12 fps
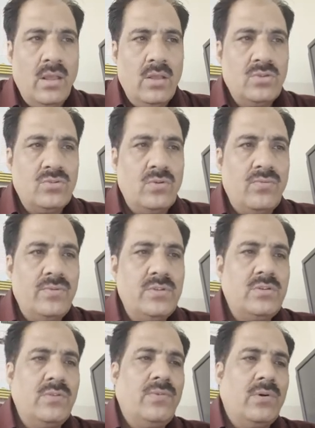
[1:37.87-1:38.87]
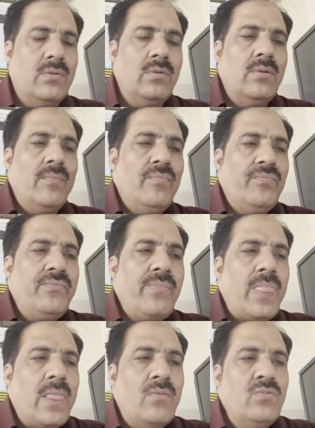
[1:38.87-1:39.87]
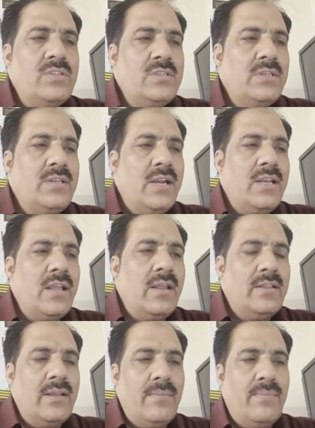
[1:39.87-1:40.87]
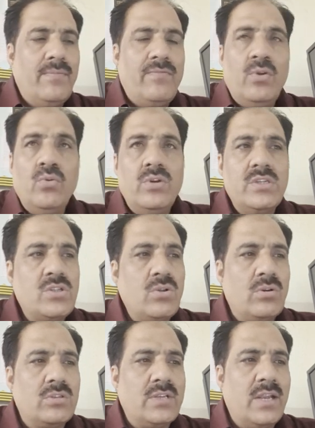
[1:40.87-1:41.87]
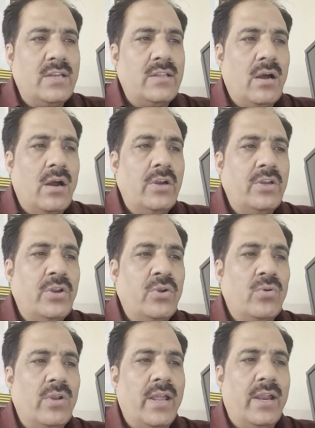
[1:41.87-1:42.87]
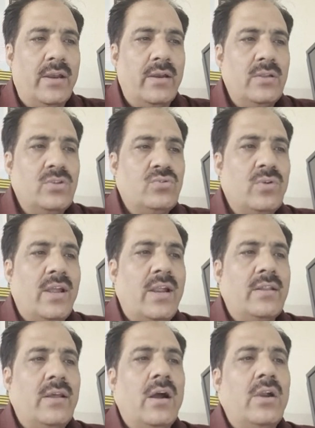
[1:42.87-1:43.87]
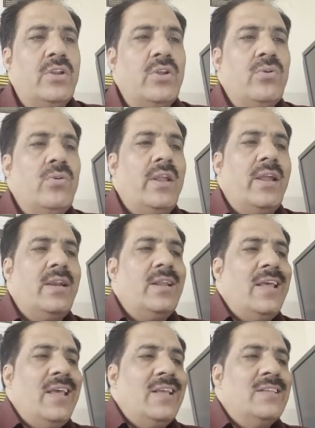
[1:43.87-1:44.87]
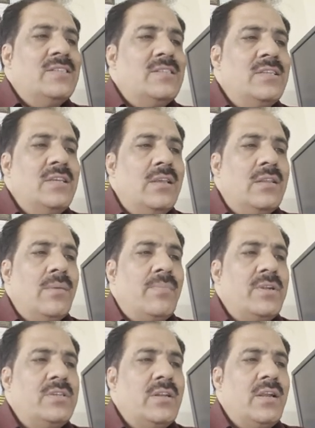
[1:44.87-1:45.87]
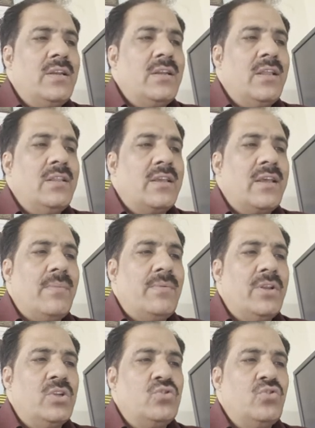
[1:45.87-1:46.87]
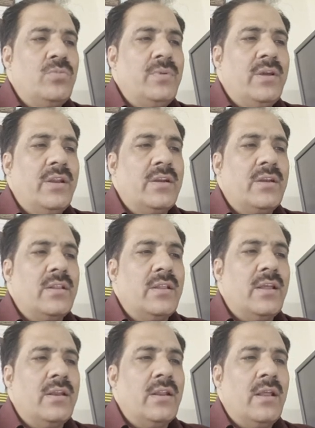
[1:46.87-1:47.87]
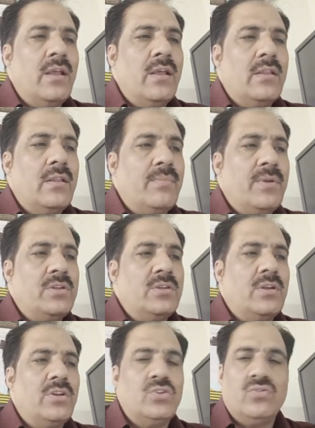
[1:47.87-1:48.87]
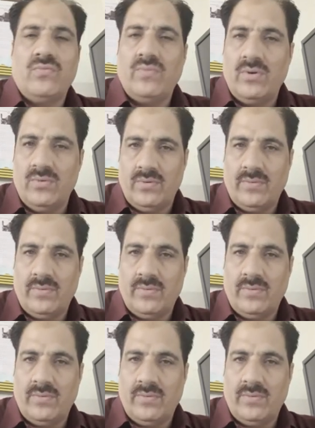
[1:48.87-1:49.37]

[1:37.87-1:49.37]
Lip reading: So first of all, we see that the fluid is lost at the arteriole end. So at the arteriole end, Z, the pressure in the capillary, should be greater than the pressure tissue fluid.